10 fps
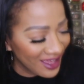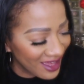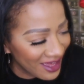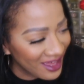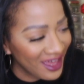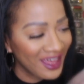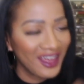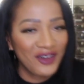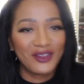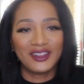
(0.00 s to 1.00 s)

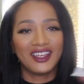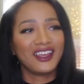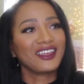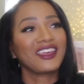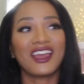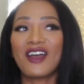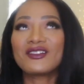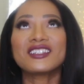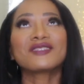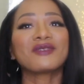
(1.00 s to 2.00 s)
I'm,
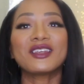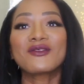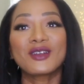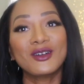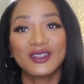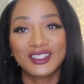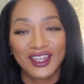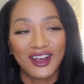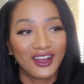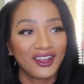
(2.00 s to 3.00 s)
I'm just being real with
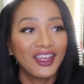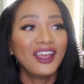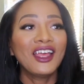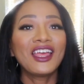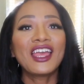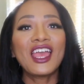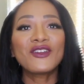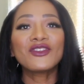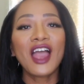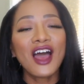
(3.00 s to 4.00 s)
y'all.
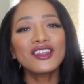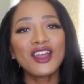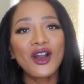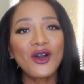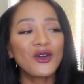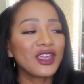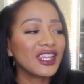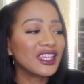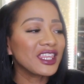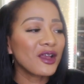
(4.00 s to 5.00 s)
If y'all know
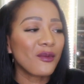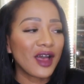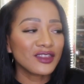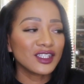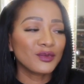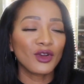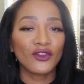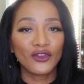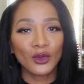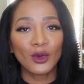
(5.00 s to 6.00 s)
anything about this
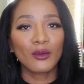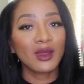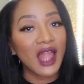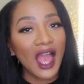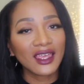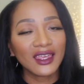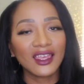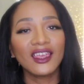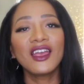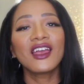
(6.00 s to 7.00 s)
perfumer
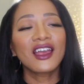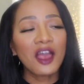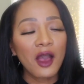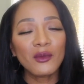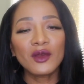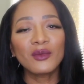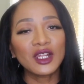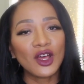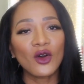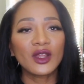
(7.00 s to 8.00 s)
Blocki, comment
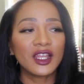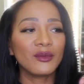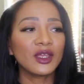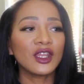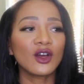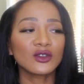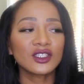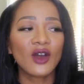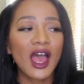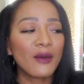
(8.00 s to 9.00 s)
below and let me know.
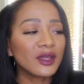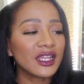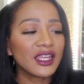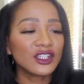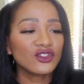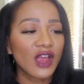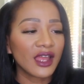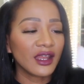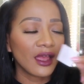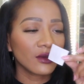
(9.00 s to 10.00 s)
So I'm gonna let it
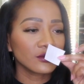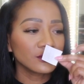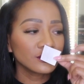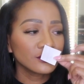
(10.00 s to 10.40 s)
dry down.